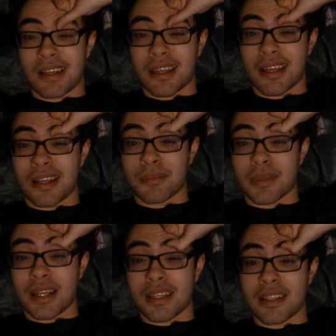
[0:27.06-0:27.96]
uh, I am
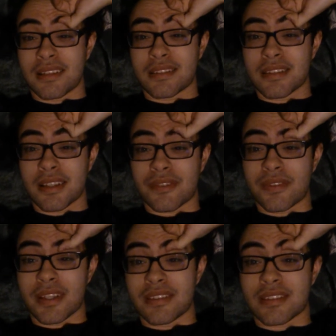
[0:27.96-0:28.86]
kind of getting sick. If
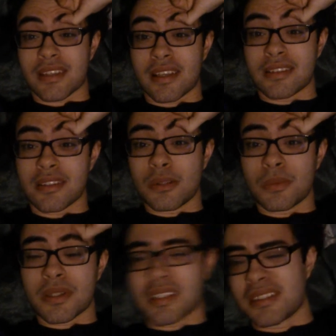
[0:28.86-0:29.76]
you guys can't tell,
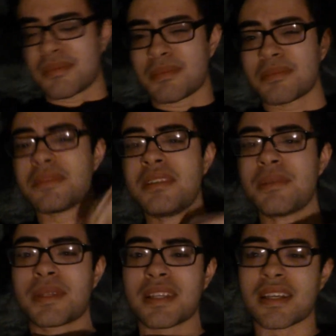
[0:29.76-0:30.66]
but uh,
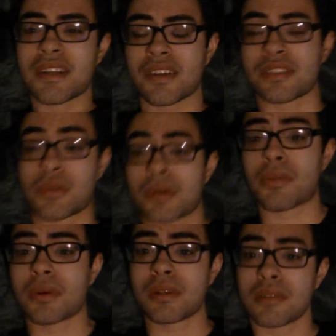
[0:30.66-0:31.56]
I'm getting kind of like a sore
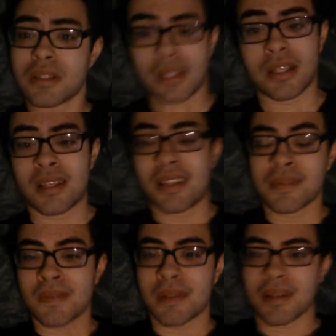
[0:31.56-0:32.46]
throat.
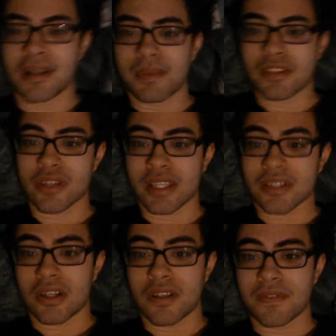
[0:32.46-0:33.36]
Uh, I've been
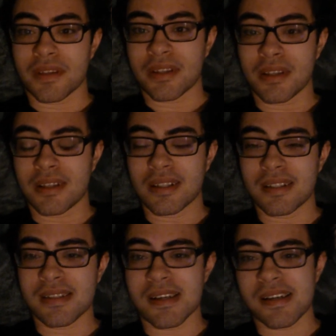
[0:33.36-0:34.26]
drinking coffee
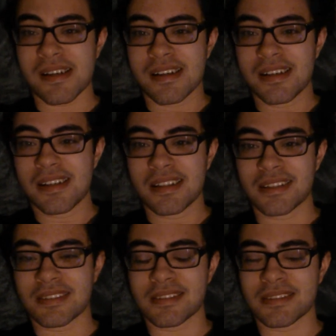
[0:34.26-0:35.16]
uh,
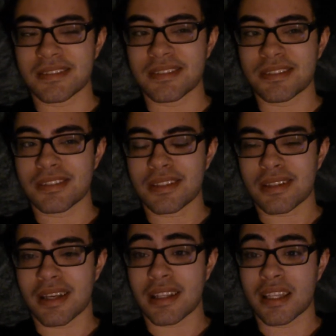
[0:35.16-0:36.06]
to
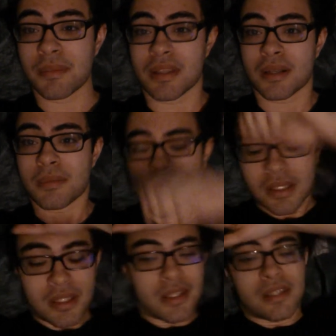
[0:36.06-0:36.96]
kind of keep me up.
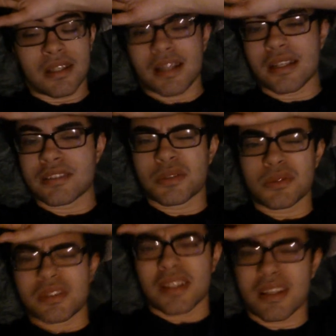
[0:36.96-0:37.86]
I got
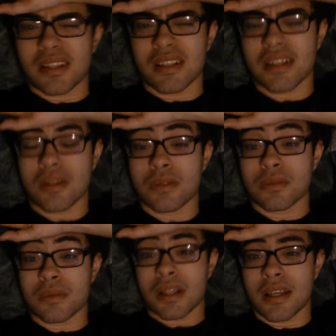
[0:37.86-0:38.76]
school today, and I got to
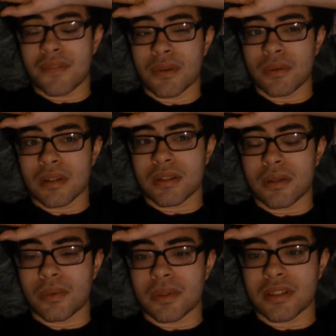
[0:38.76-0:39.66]
I had to uh,
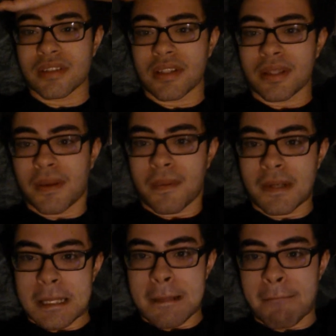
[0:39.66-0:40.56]
go to work today.
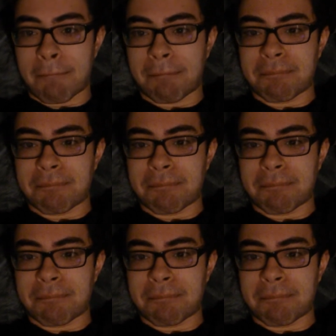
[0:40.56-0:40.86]
Um,